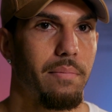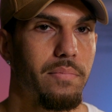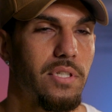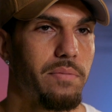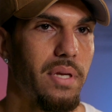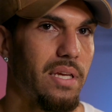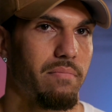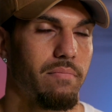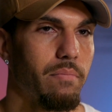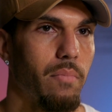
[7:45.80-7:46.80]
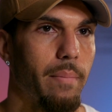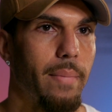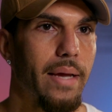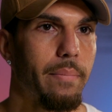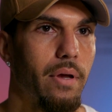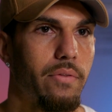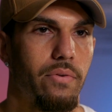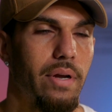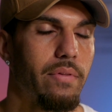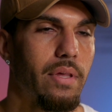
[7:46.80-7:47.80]
She's been my backbone
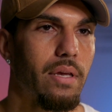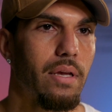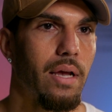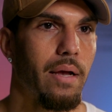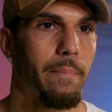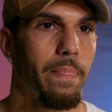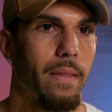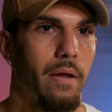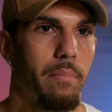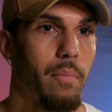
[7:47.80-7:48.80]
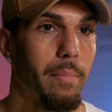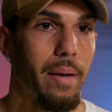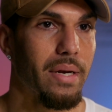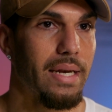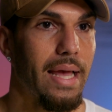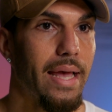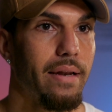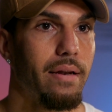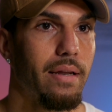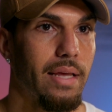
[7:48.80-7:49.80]
through everything. My mum and
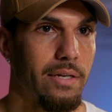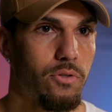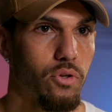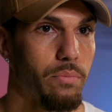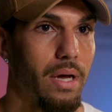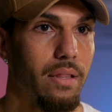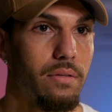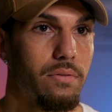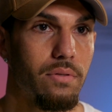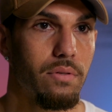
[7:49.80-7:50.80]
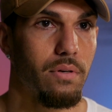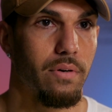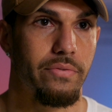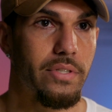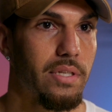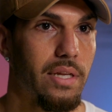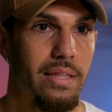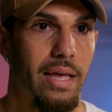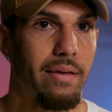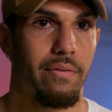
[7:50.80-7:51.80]
dad and two brothers, obviously
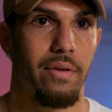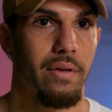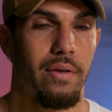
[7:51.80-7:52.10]
they've